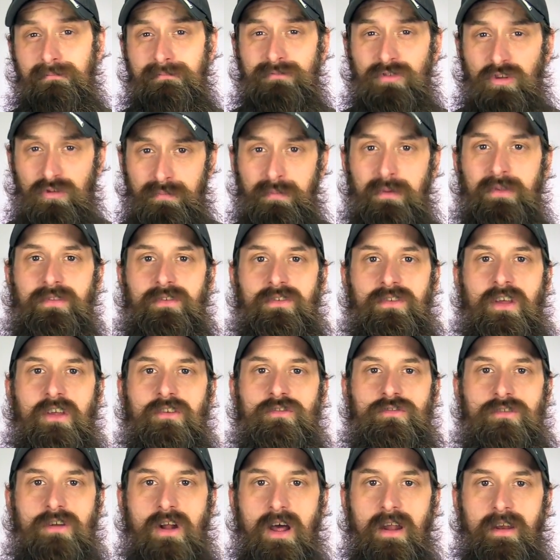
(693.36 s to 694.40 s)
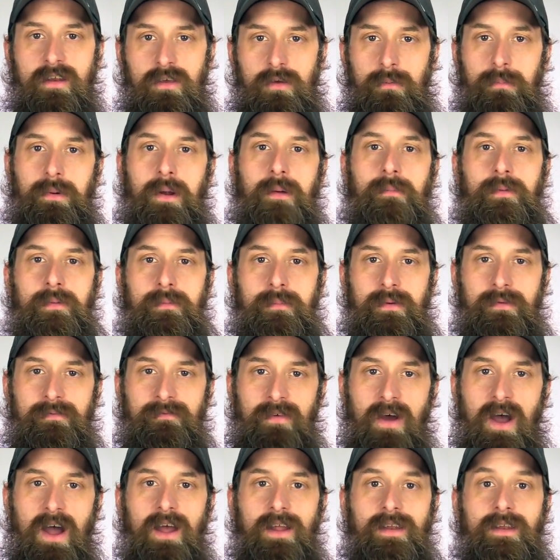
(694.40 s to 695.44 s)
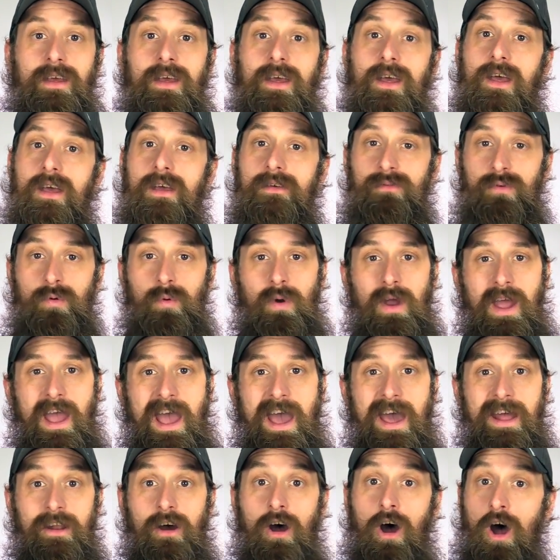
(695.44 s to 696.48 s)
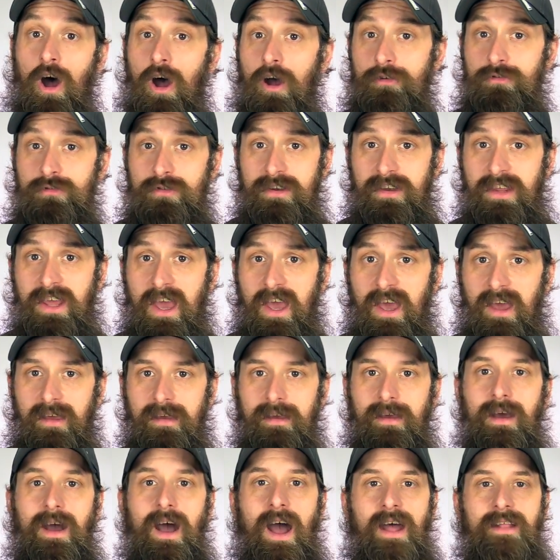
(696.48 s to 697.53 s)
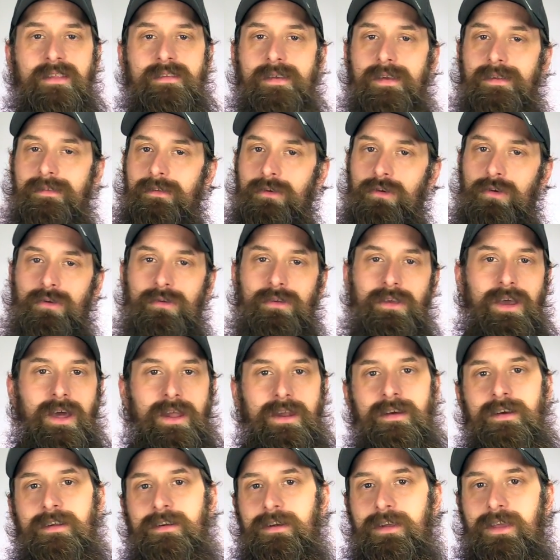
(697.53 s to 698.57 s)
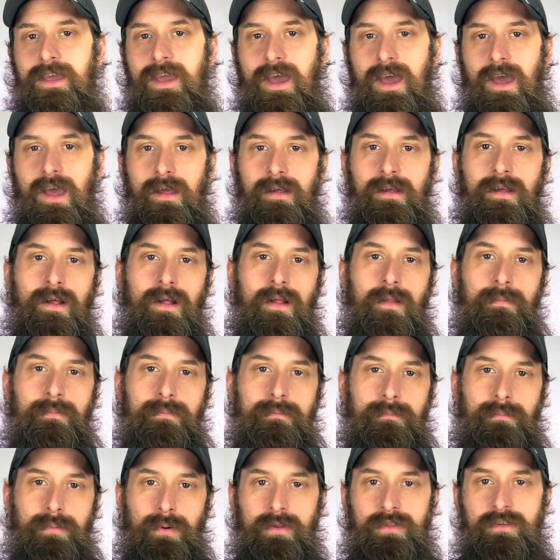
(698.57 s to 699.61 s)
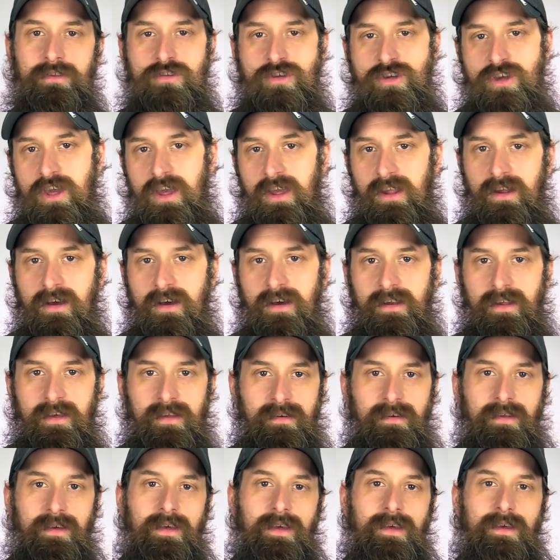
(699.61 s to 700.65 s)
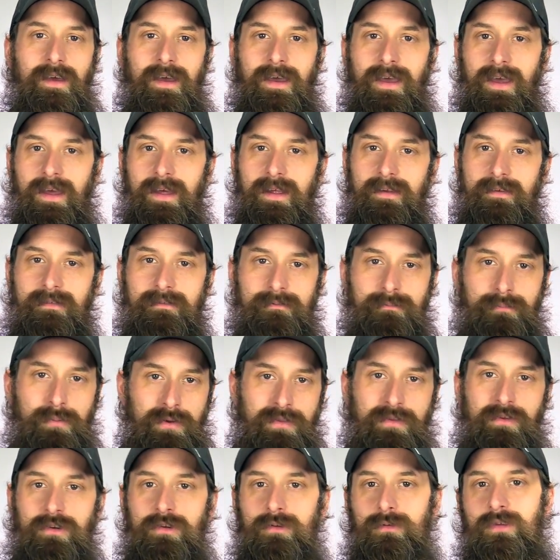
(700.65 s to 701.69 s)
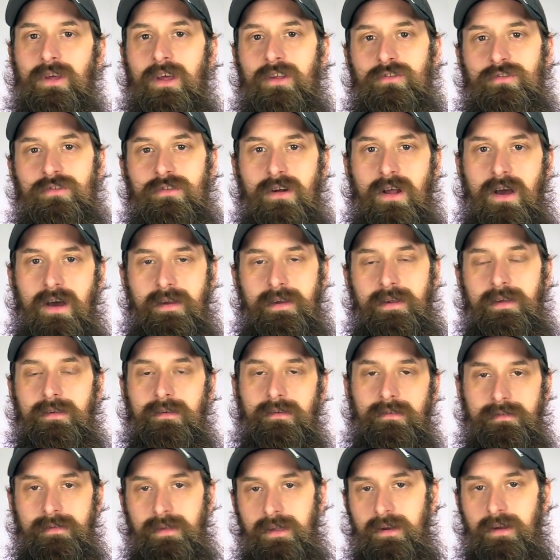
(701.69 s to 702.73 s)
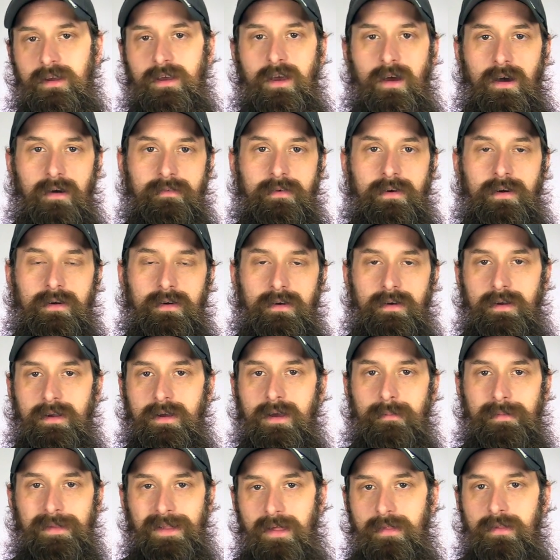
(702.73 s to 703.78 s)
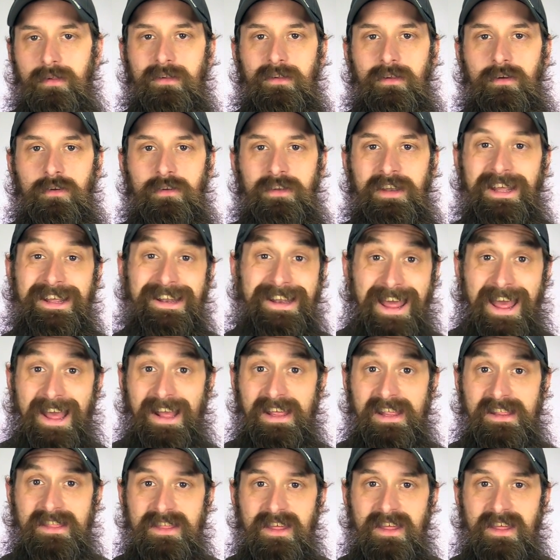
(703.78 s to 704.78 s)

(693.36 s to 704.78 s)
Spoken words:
just put the tensioner on it, you'll probably be fine. If you were at 100K, I'd say, dude, you got 100K, put the chain on it and put the new tensioner on it. You'll need a cover and a couple other little knick-knacky